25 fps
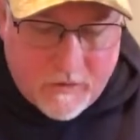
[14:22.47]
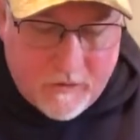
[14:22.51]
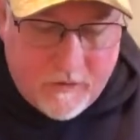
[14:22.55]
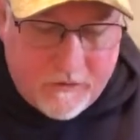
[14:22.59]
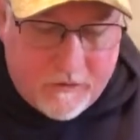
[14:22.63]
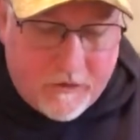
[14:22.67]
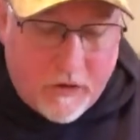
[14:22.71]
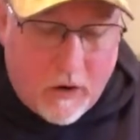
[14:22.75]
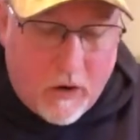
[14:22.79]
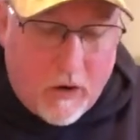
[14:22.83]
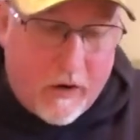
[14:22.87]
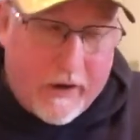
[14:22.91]

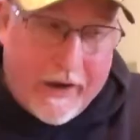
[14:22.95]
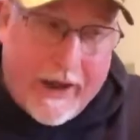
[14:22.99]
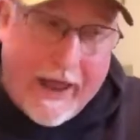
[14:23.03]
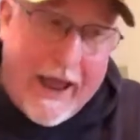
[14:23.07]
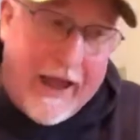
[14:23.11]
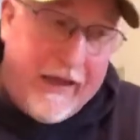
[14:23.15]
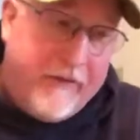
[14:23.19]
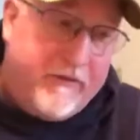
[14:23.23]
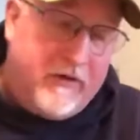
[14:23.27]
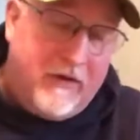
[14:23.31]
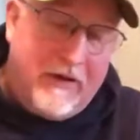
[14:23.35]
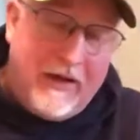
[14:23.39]
So it
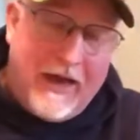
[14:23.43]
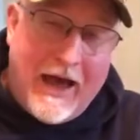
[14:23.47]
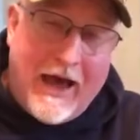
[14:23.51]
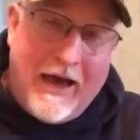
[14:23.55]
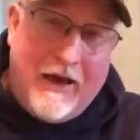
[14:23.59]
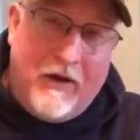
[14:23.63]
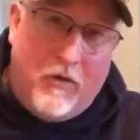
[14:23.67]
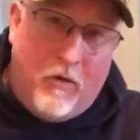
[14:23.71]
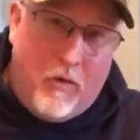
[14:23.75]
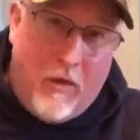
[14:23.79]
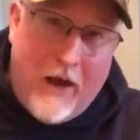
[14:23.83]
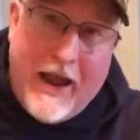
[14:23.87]
adds a
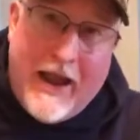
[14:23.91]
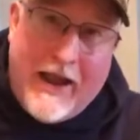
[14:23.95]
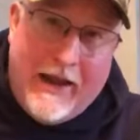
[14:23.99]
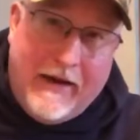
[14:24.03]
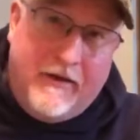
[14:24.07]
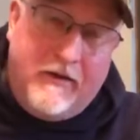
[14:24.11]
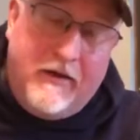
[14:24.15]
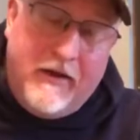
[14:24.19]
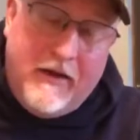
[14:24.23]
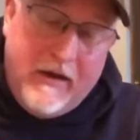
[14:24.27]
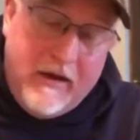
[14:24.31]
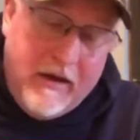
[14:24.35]
lot of
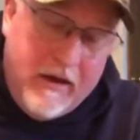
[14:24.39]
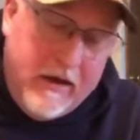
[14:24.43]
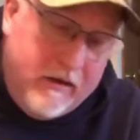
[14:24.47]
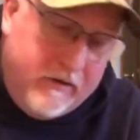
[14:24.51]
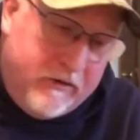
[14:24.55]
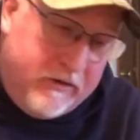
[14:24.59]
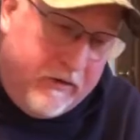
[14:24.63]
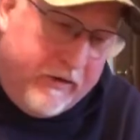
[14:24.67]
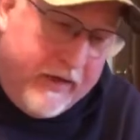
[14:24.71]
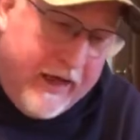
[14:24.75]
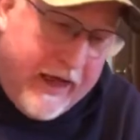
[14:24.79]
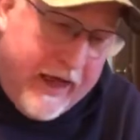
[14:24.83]
weight
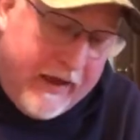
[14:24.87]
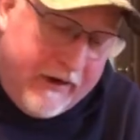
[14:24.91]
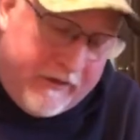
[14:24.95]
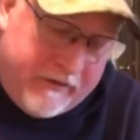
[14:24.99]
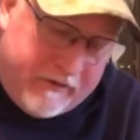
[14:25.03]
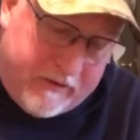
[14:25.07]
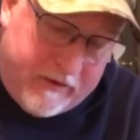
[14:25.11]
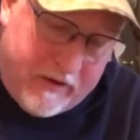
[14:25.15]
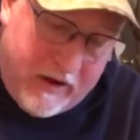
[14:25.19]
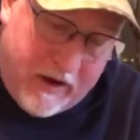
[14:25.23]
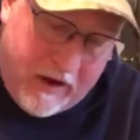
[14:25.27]
to that,